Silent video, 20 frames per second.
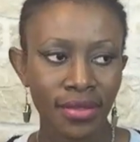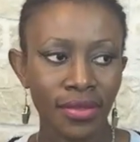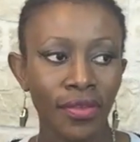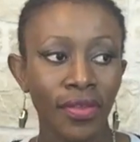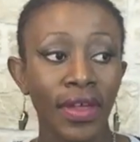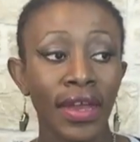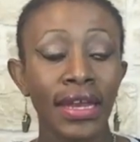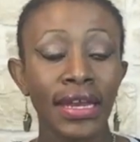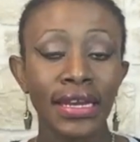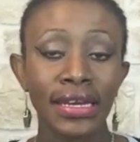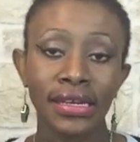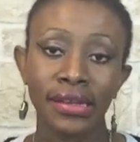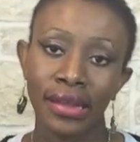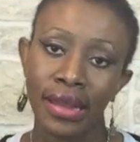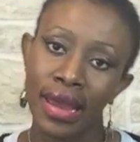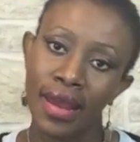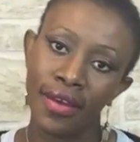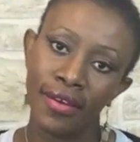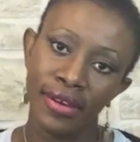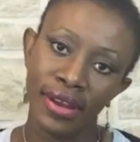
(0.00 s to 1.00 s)
So they need
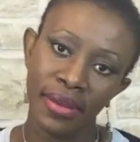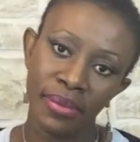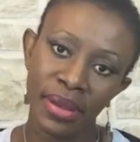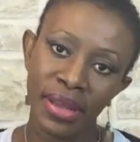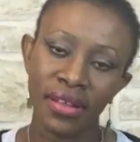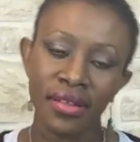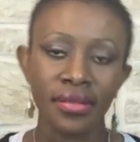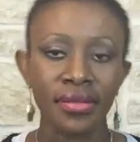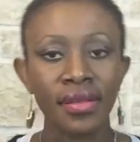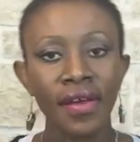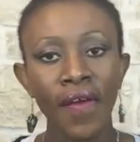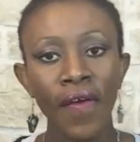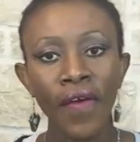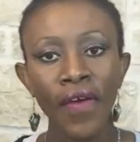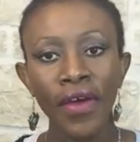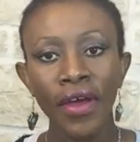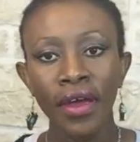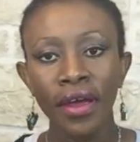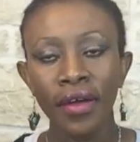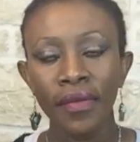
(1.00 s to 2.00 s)
Clary because
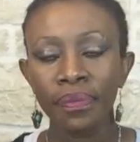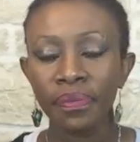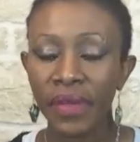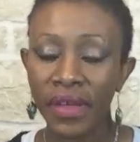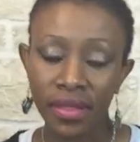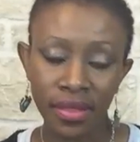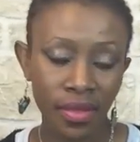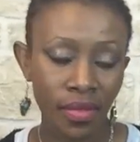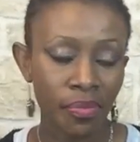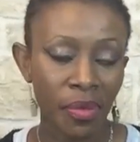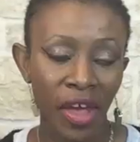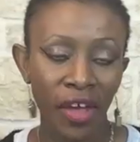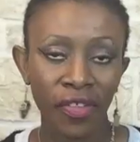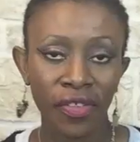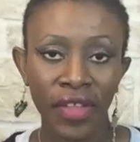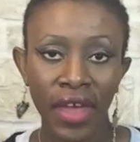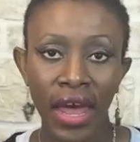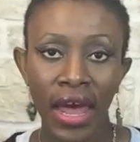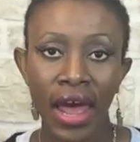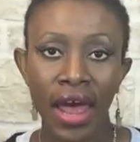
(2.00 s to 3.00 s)
they
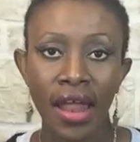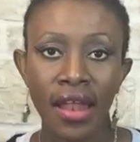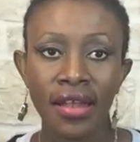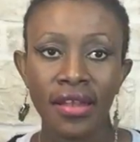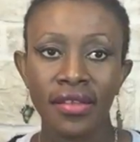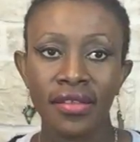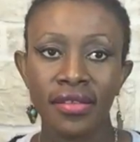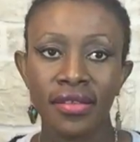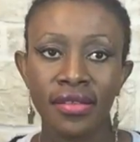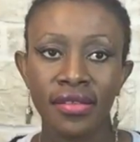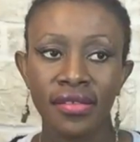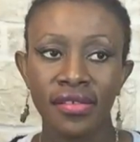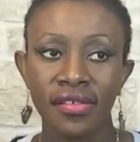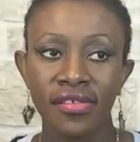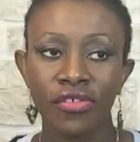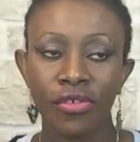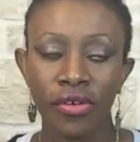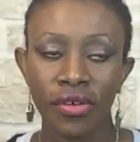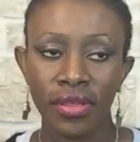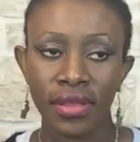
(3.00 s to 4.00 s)
suspect that
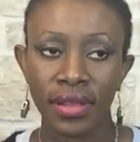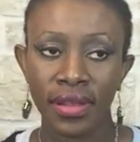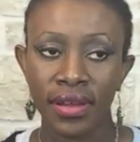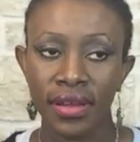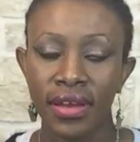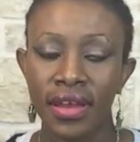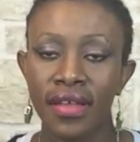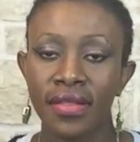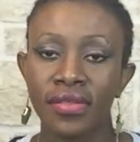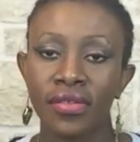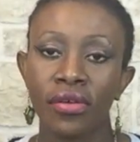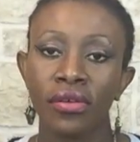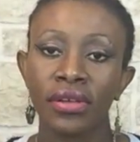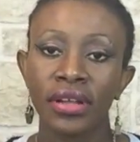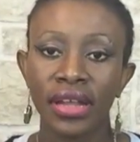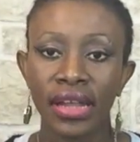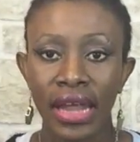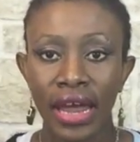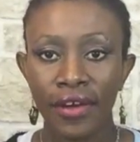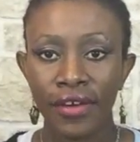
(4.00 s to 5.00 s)
Joycelyn has told
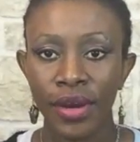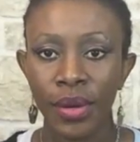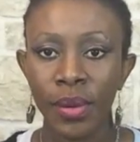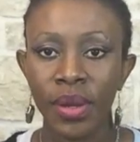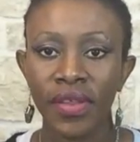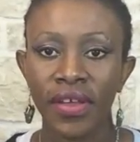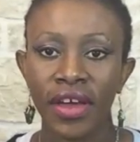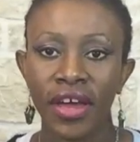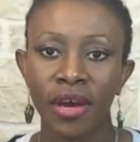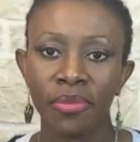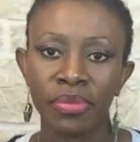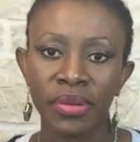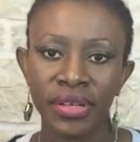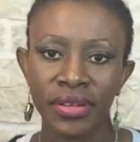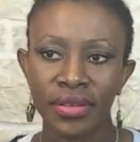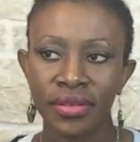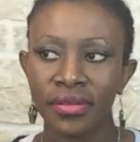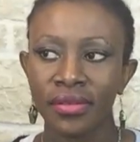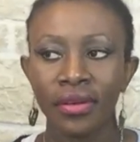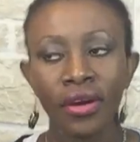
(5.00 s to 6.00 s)
Clary where the cup is.
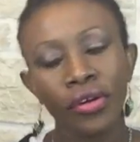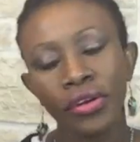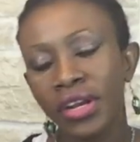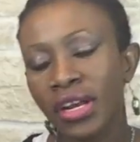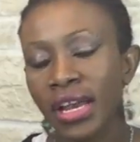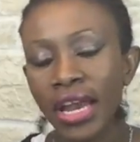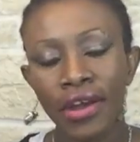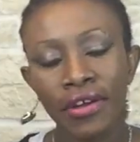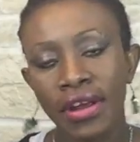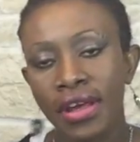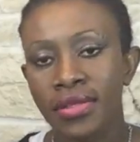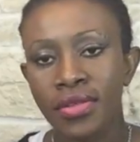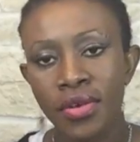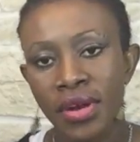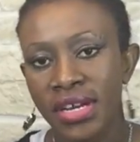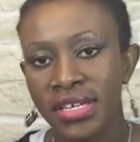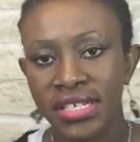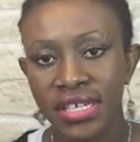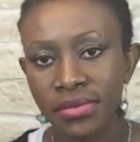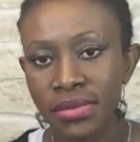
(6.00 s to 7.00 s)
Only Clary has no
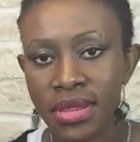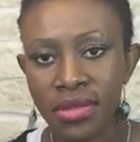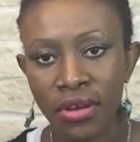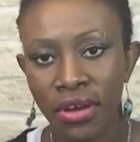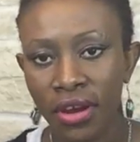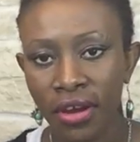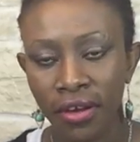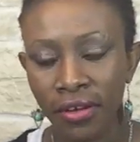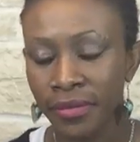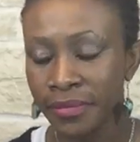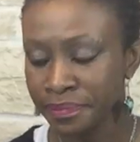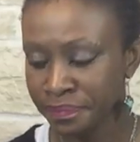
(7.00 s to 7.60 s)
idea what's going on.